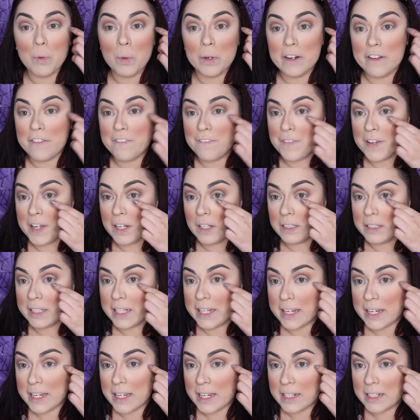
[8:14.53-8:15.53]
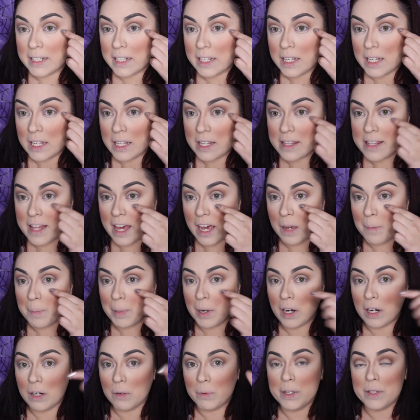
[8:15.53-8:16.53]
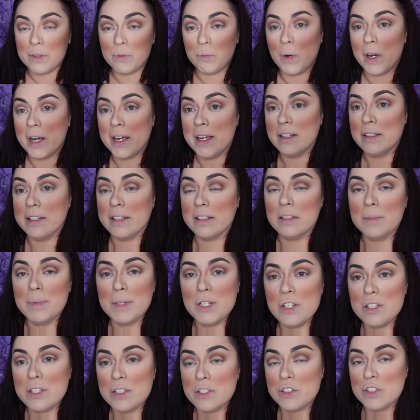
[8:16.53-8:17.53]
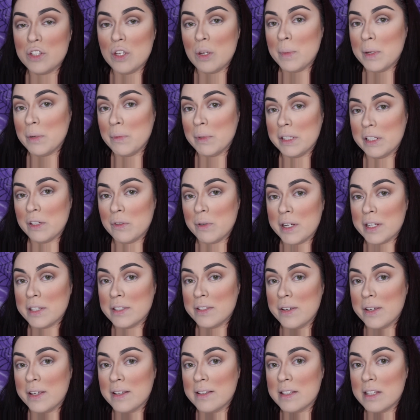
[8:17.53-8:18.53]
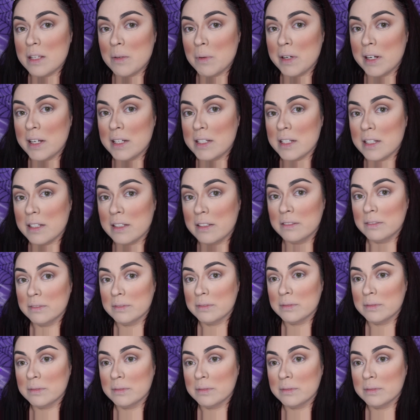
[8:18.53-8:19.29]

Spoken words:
want to fill in that part with white. Like, let me just zoom in really quick so you can see what I did.